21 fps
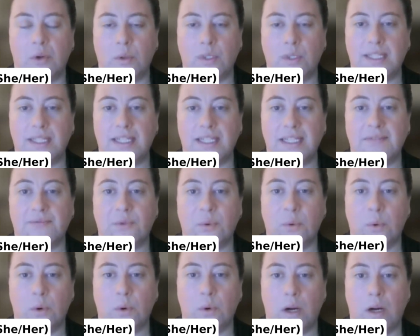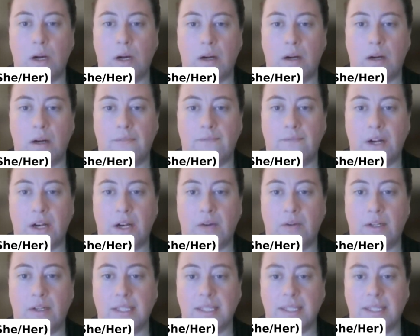courses for our fire